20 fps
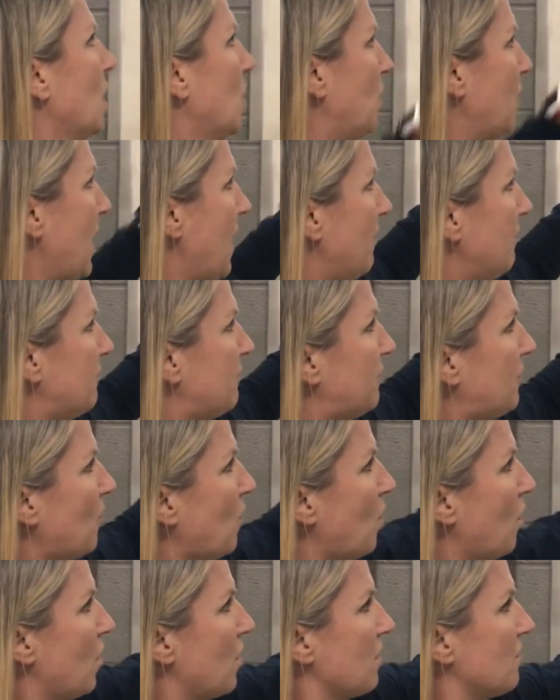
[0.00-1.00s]
we have
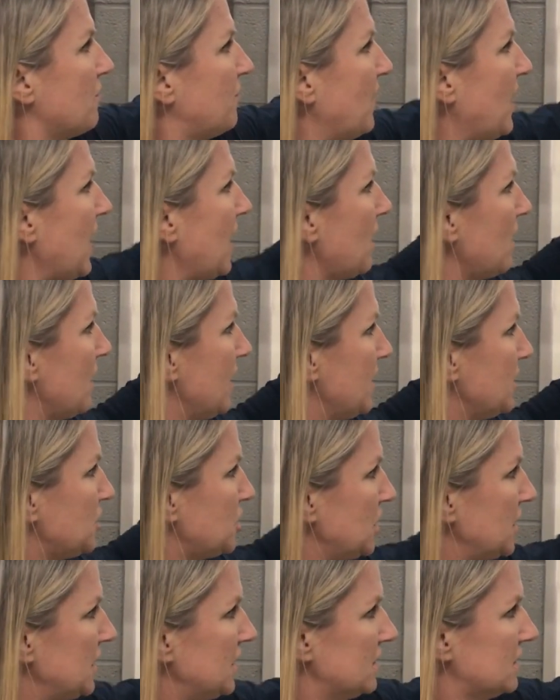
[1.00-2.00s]
four fire
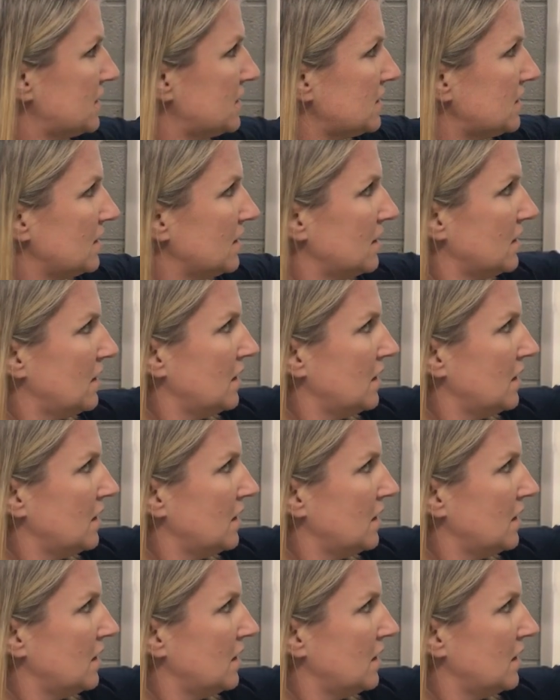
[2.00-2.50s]
engines,